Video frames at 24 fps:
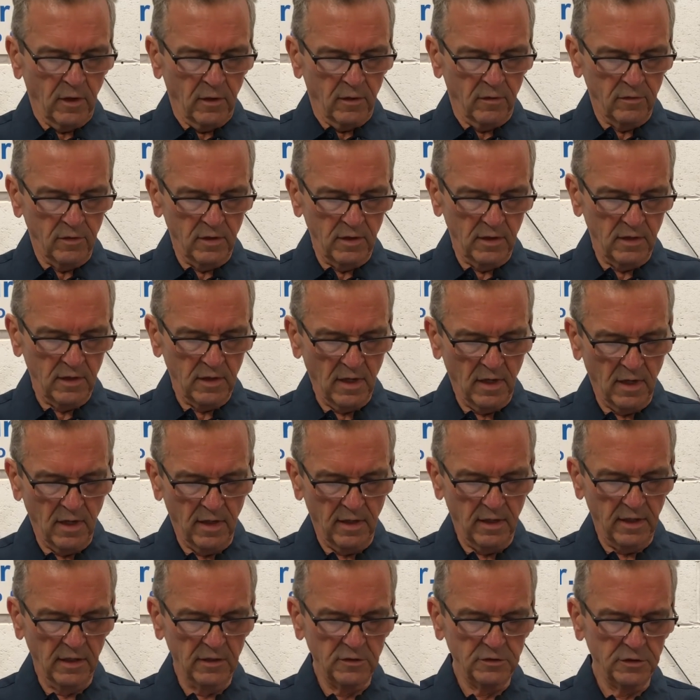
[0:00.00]
The uh,
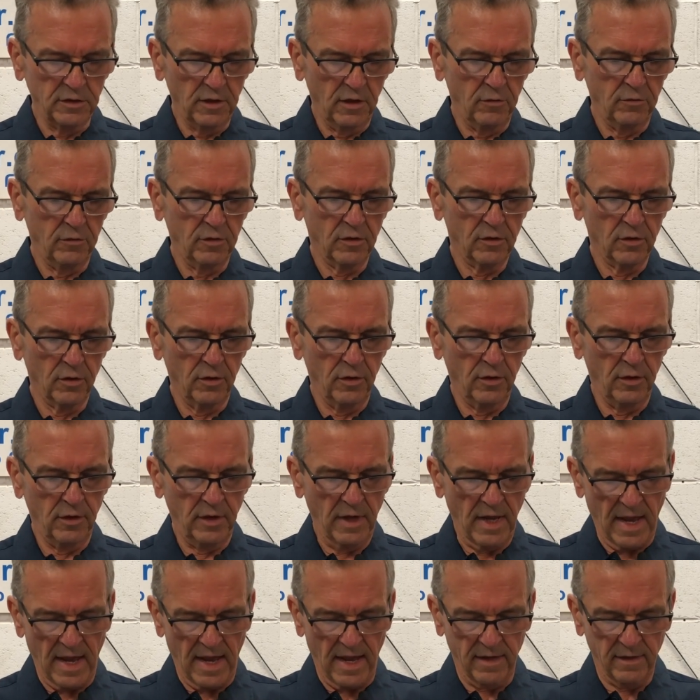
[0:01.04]
engine out occurred
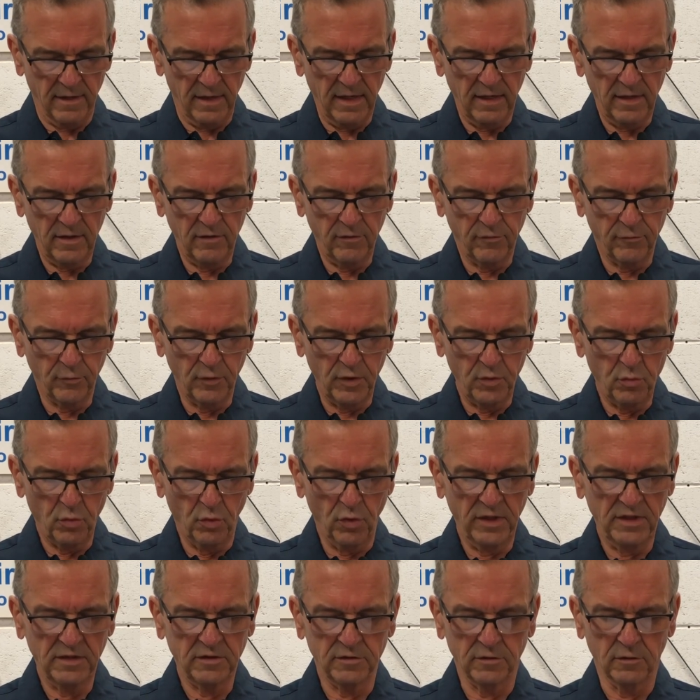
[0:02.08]
at
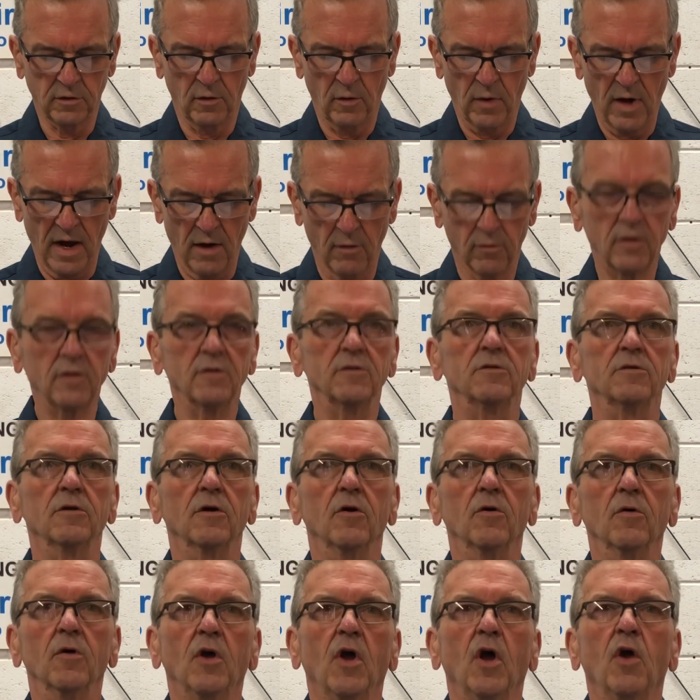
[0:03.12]
83.0 hours,
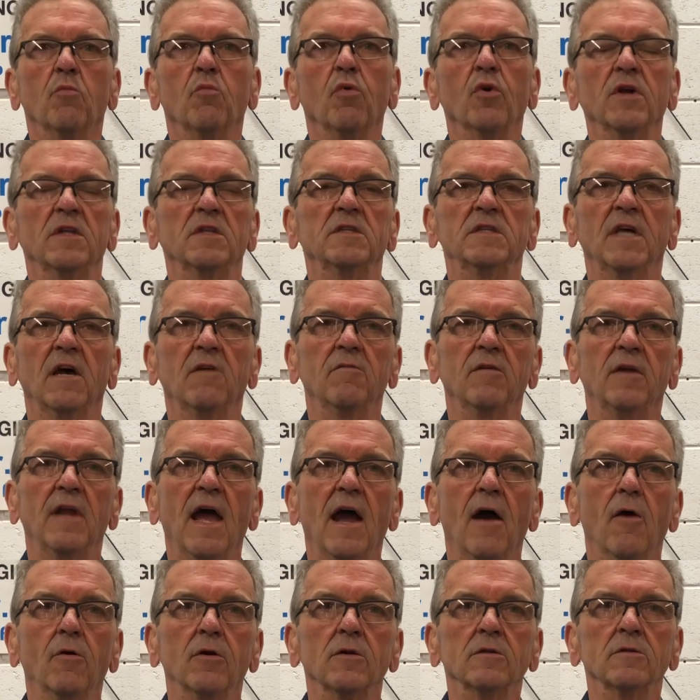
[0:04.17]
so 0.7
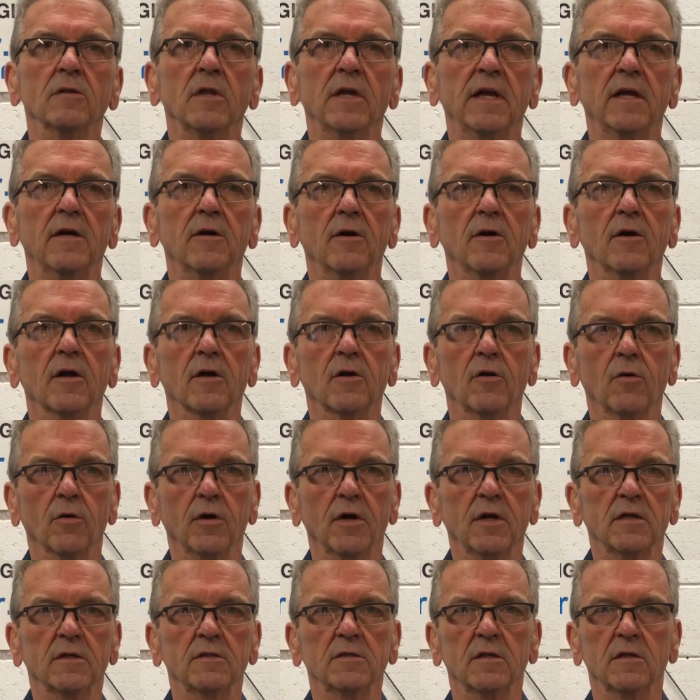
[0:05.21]
hours later,
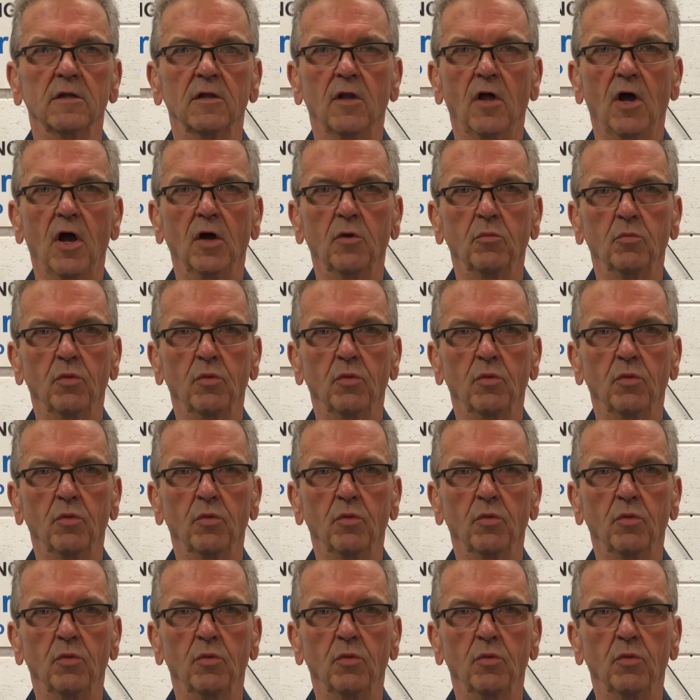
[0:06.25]
according to the log